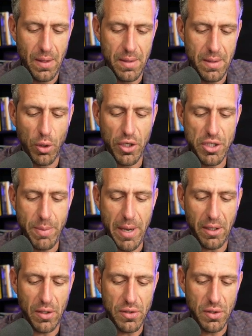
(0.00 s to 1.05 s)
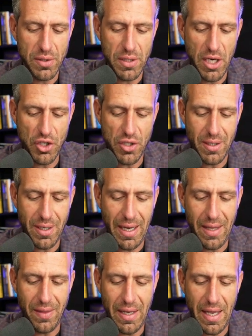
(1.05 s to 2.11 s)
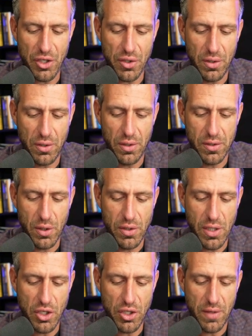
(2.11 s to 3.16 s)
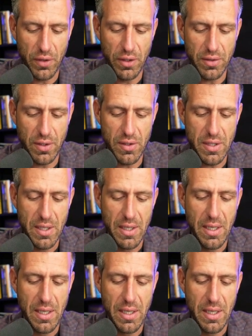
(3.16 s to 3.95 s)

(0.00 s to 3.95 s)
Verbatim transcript: the Mortgage Banker Association, and the National Association of Realtors,